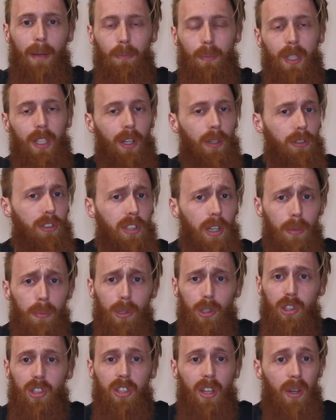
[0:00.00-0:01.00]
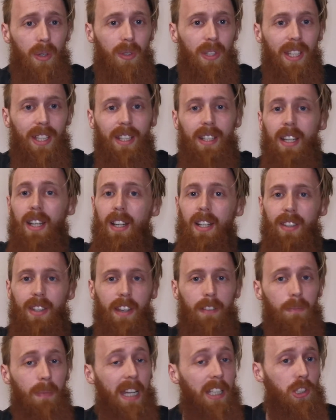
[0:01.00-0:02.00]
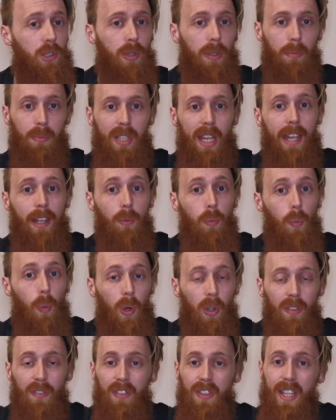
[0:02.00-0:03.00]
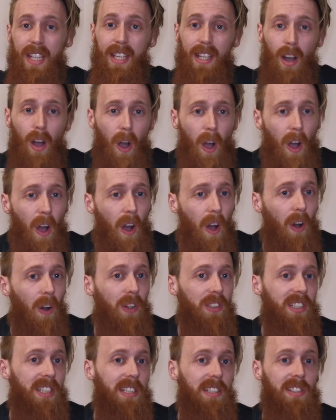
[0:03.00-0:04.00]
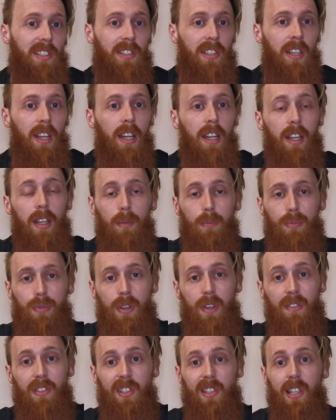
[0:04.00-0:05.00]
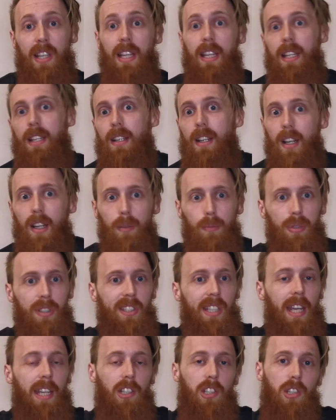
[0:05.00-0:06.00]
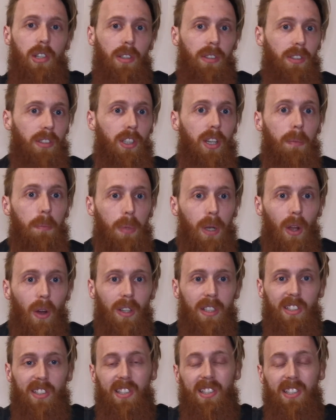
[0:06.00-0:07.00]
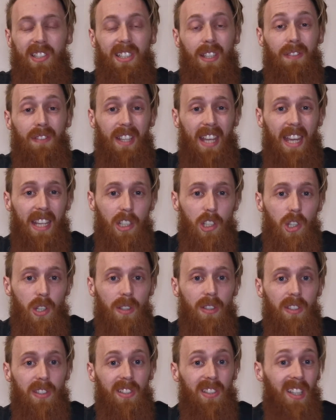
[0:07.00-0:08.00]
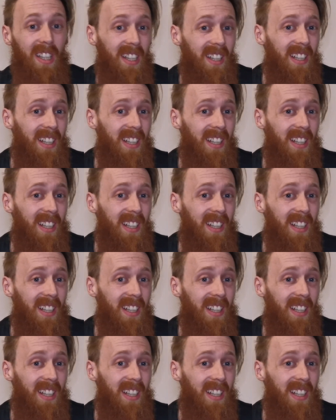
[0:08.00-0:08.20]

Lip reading: You know, so much so that they've managed to obtain one of the hardest privacy protection compliance certifications